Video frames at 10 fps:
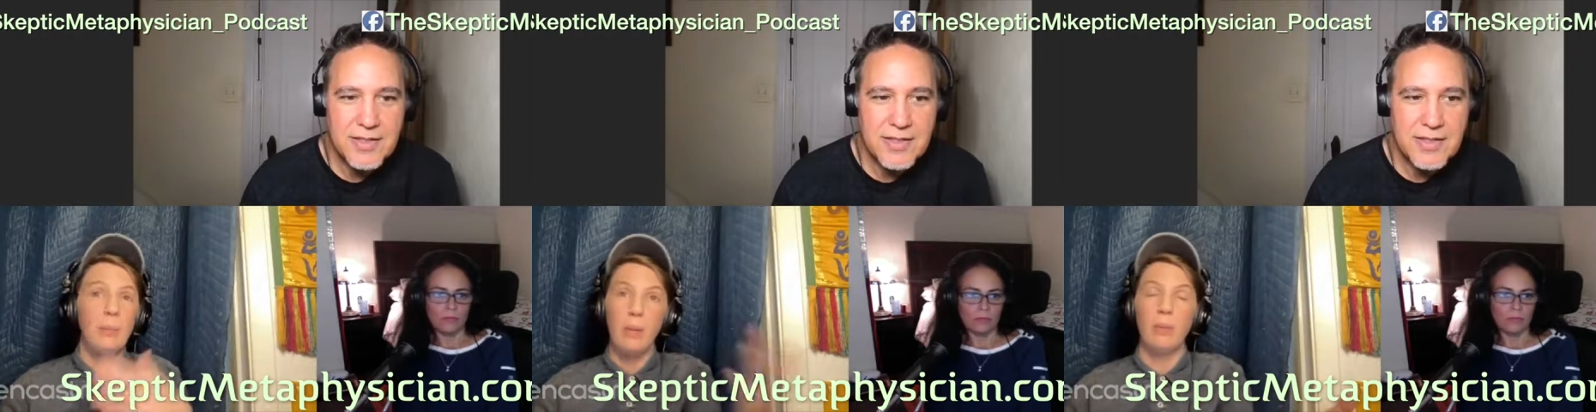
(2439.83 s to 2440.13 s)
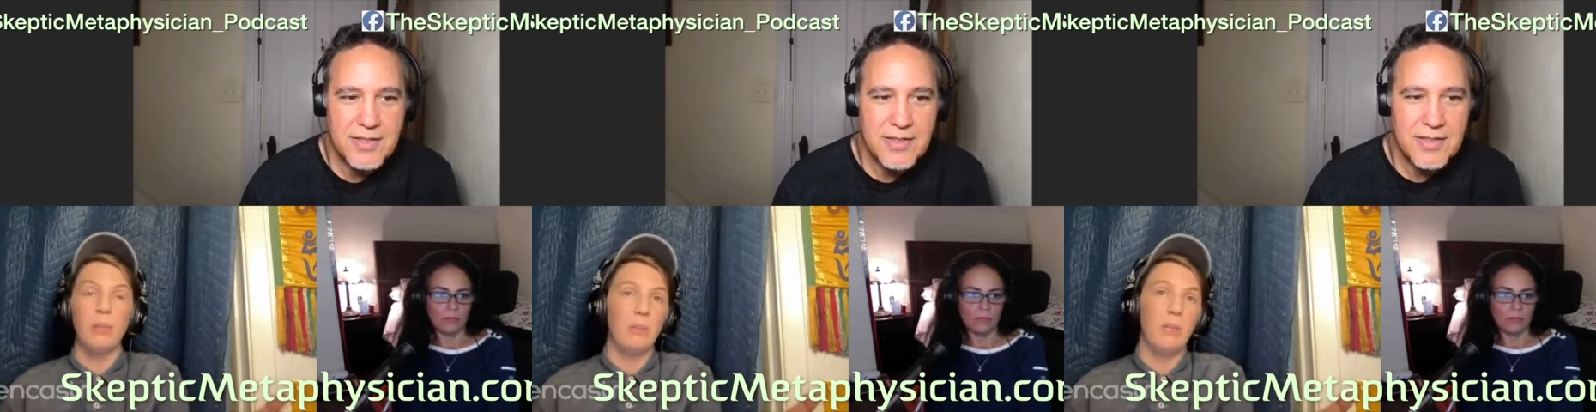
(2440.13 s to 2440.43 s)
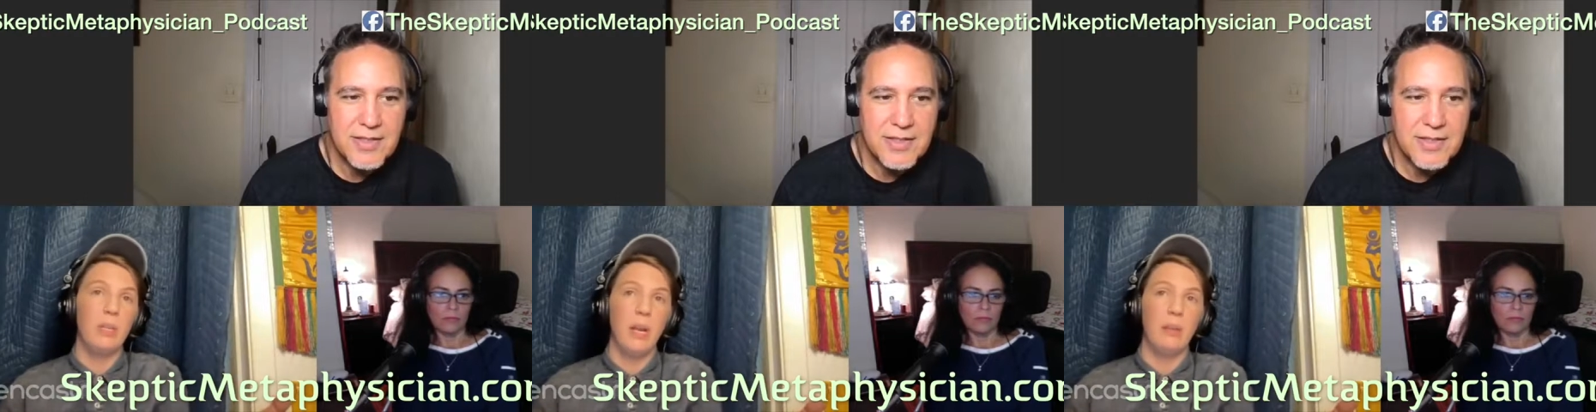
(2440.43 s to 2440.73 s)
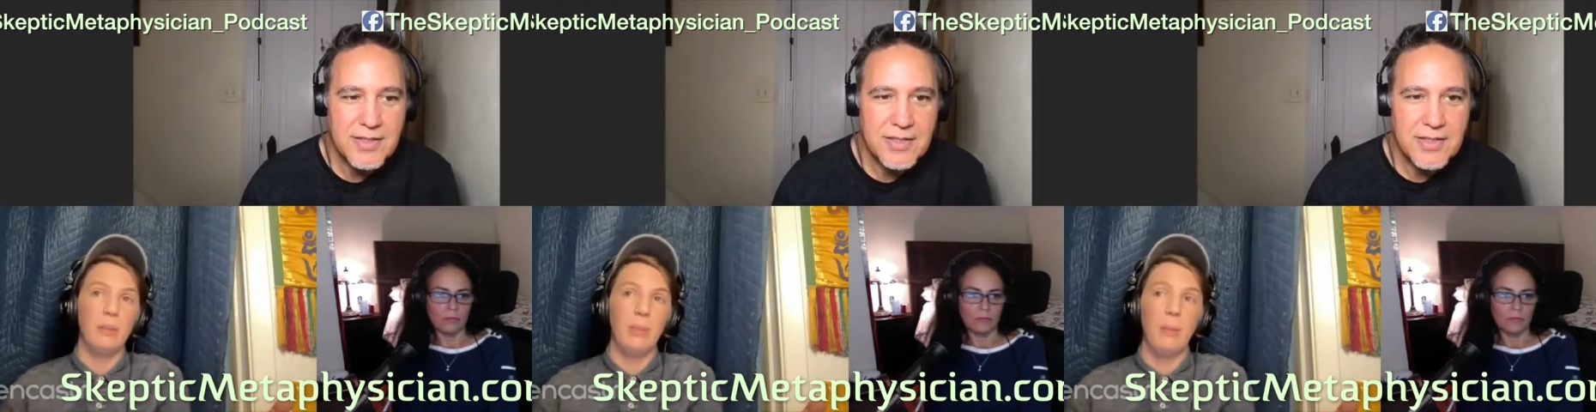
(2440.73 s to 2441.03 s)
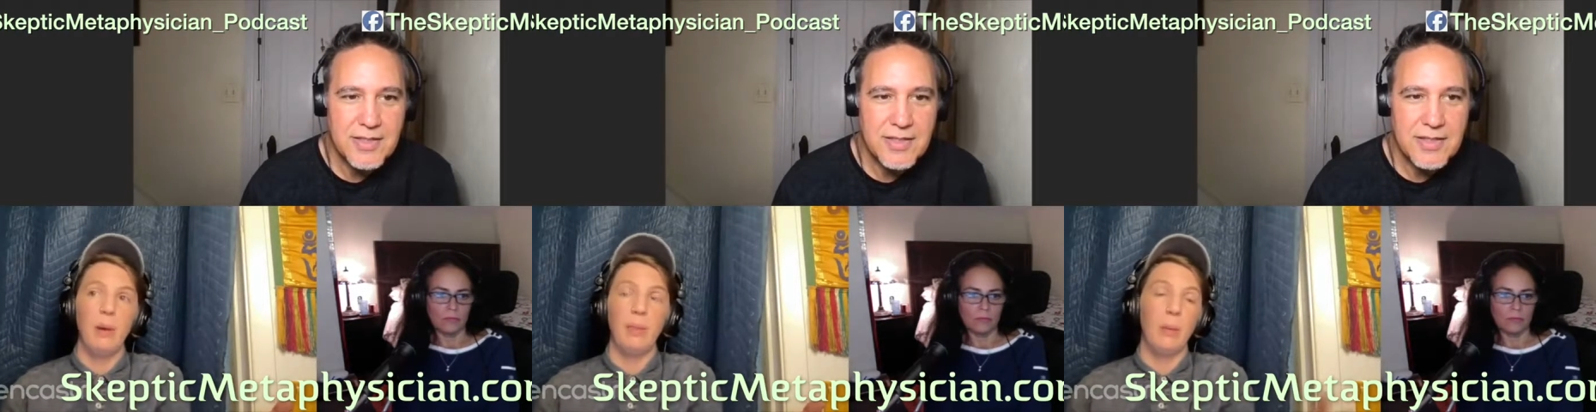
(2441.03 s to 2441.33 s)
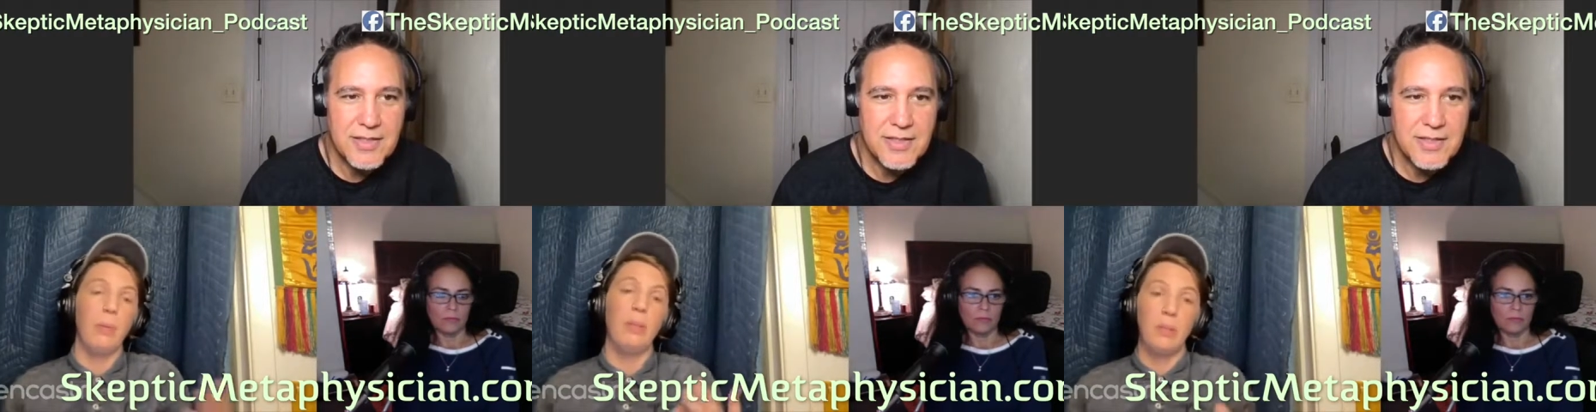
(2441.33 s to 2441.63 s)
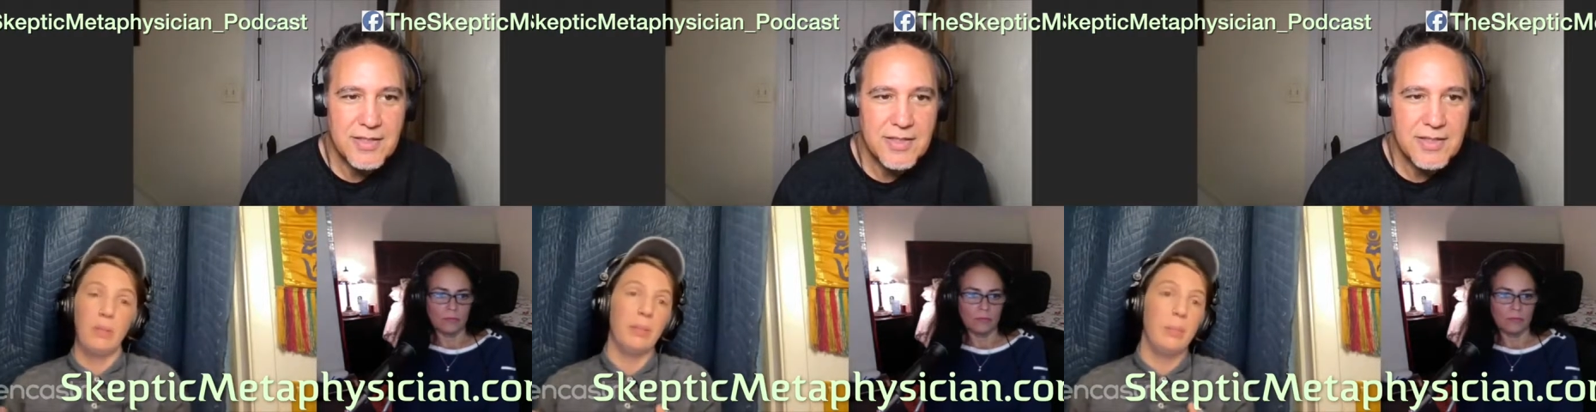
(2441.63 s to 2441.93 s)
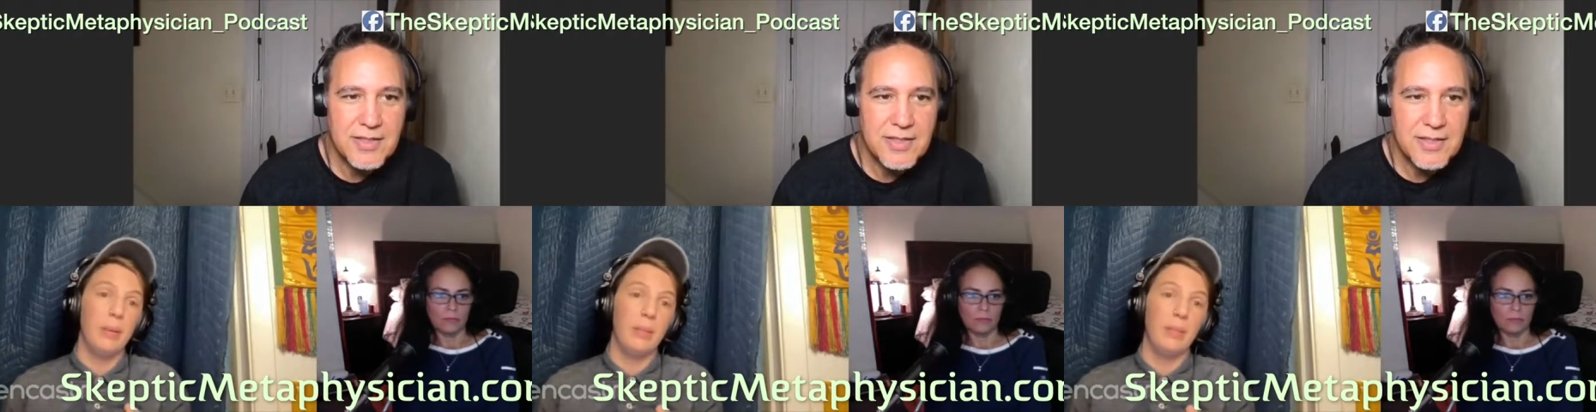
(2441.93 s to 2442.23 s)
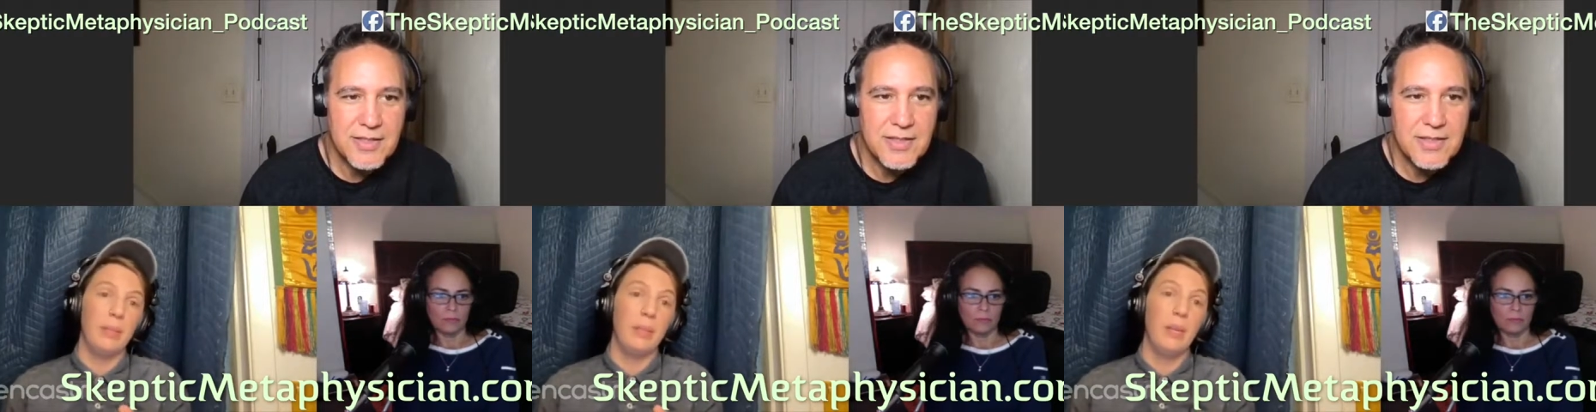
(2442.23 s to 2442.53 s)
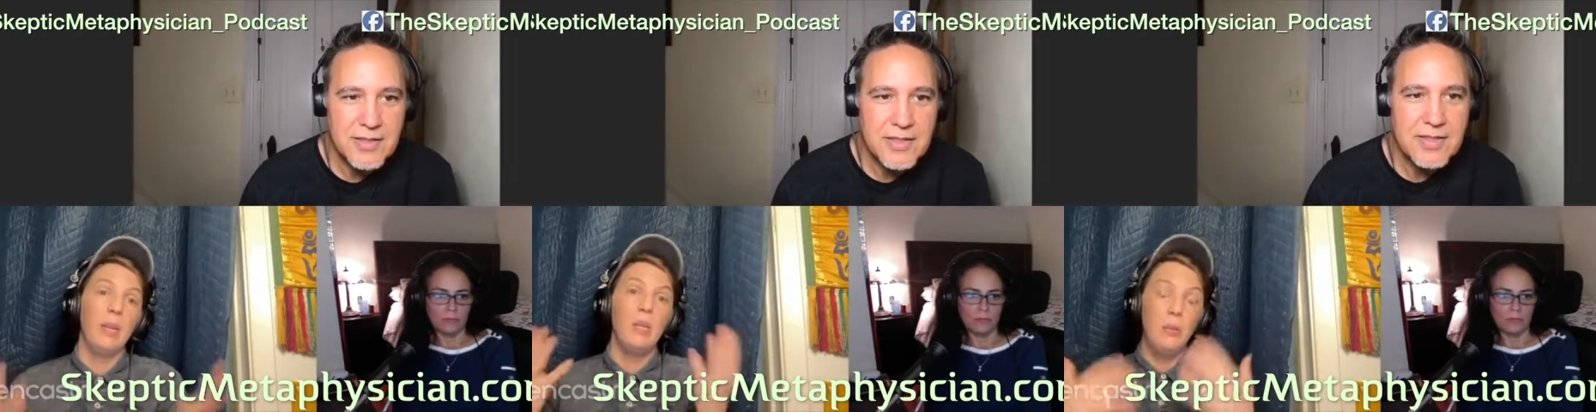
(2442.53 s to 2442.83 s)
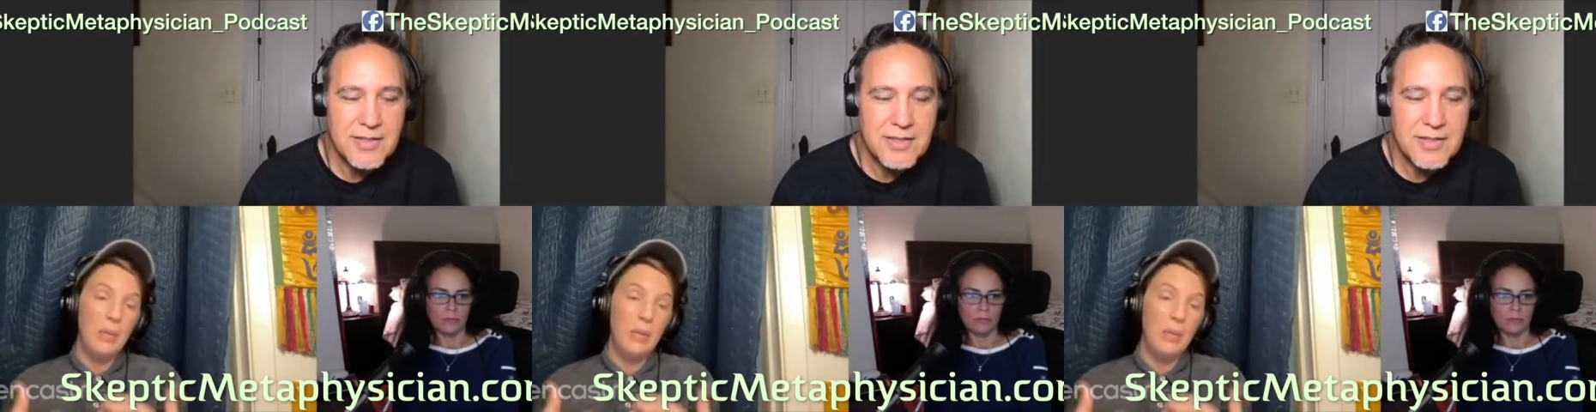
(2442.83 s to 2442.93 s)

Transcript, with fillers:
Speaker 1: if anybody wants to reach out to me about their personal experiences,